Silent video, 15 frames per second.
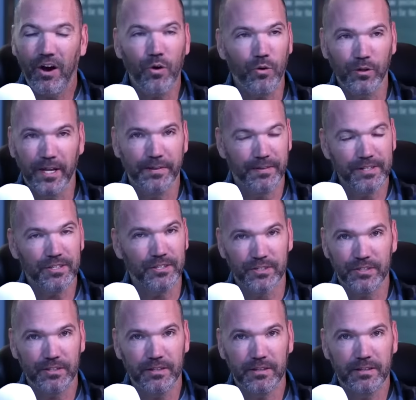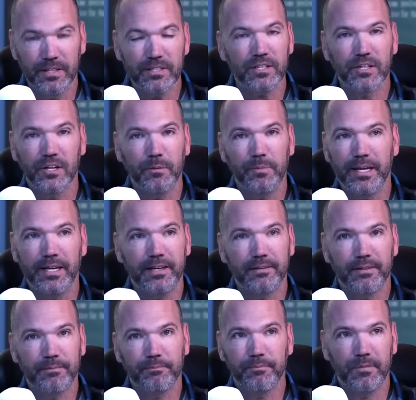Oh, Glenn, this is going to be
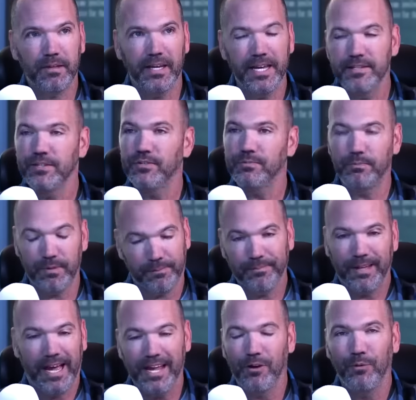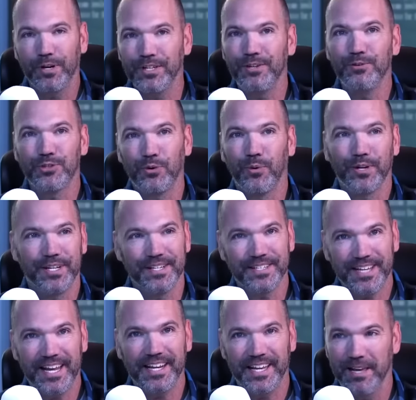I don't want to use the word
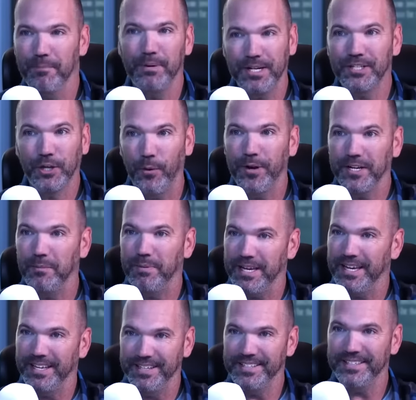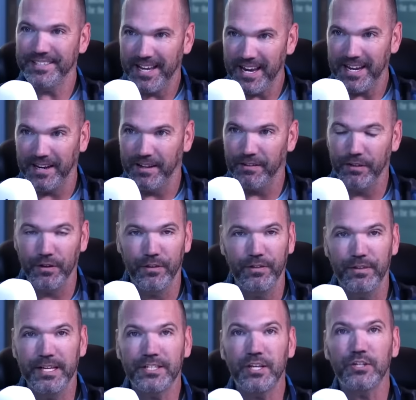insane again, but it's going to be insane.
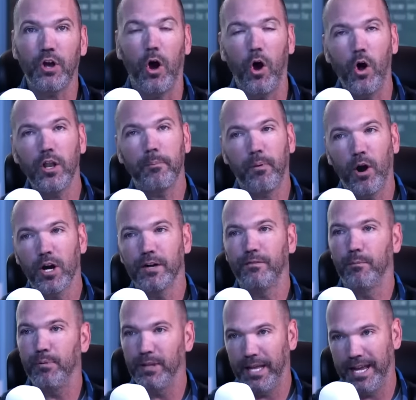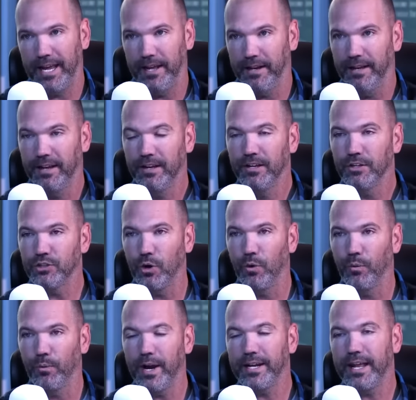This is all a part of a plan.
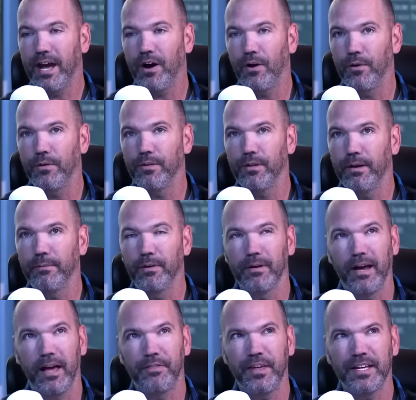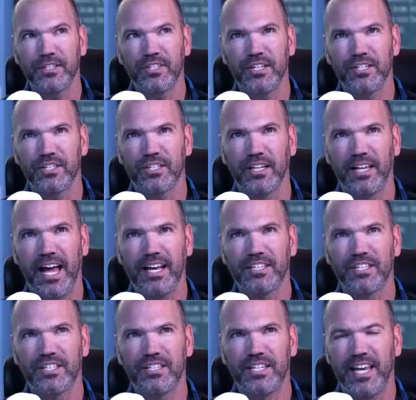So right now, I think since the
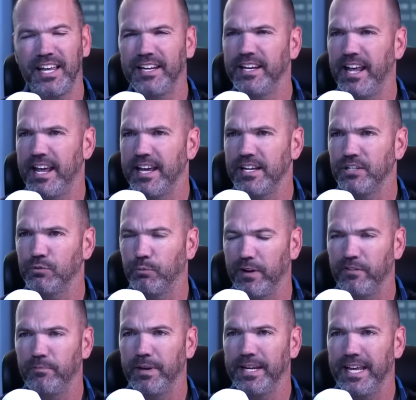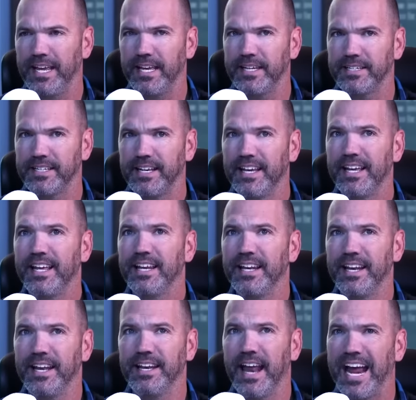last 10 days, we've been hit
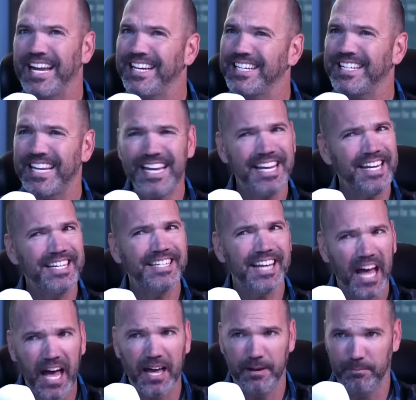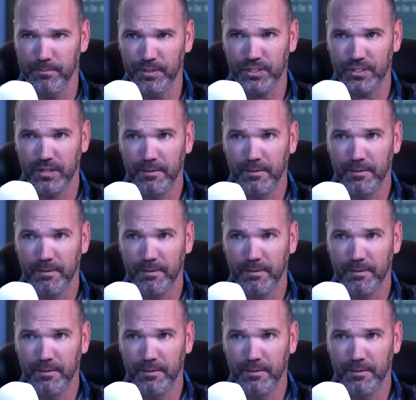19 times